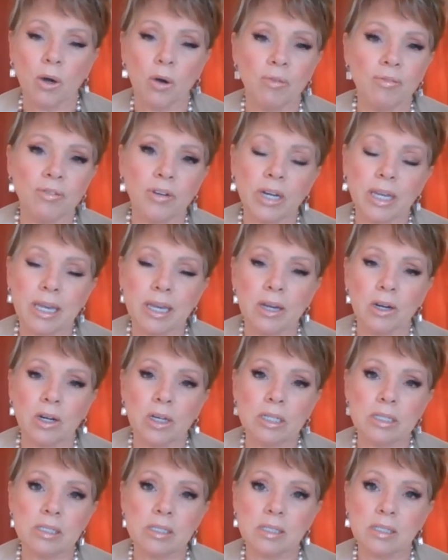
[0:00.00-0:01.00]
For
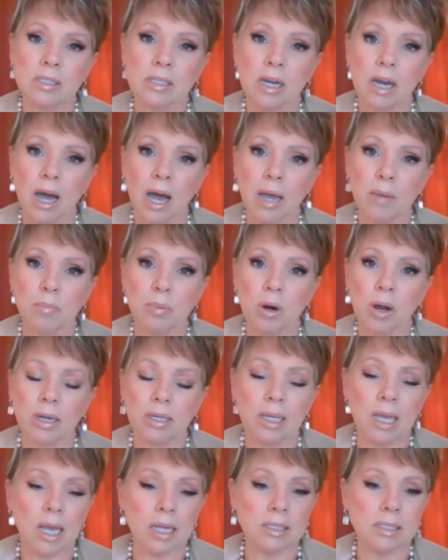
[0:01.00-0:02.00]
years, I
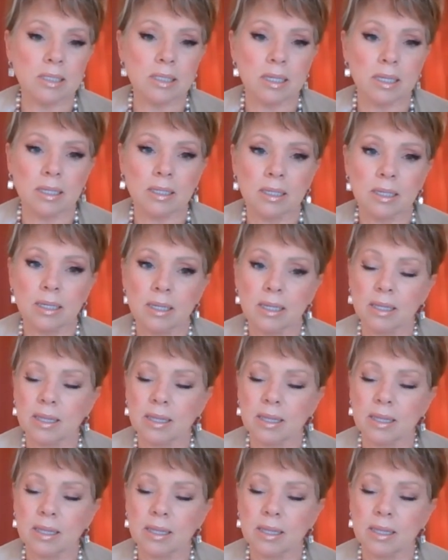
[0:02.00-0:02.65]
broadcasted